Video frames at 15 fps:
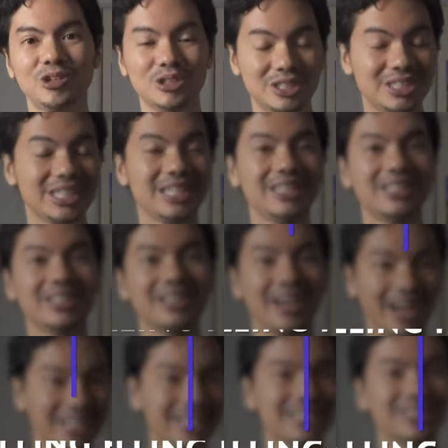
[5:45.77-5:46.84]
consider
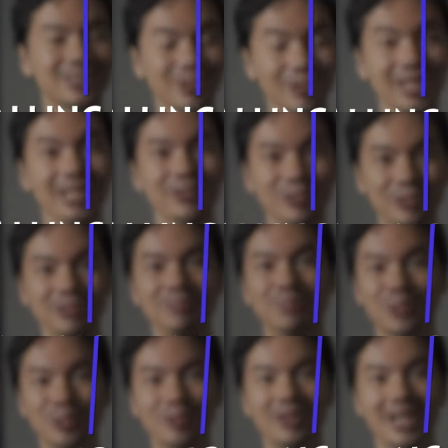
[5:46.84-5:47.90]
uninstalling old
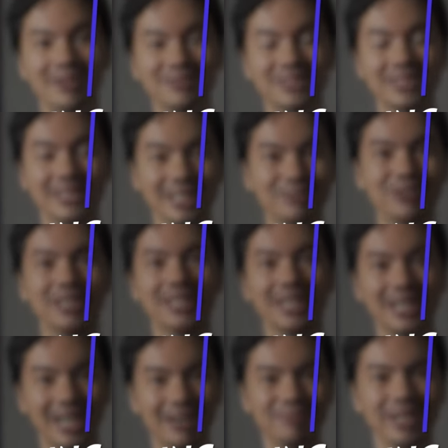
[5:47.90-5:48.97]
programs na hindi mo
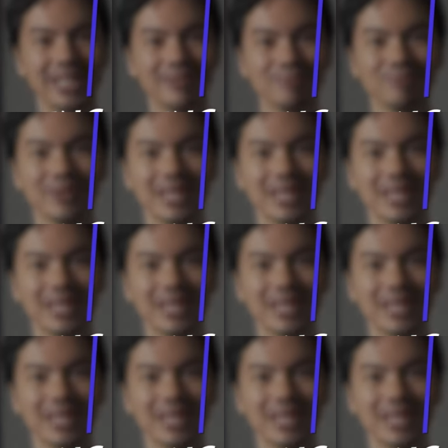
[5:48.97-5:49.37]
ginagamit.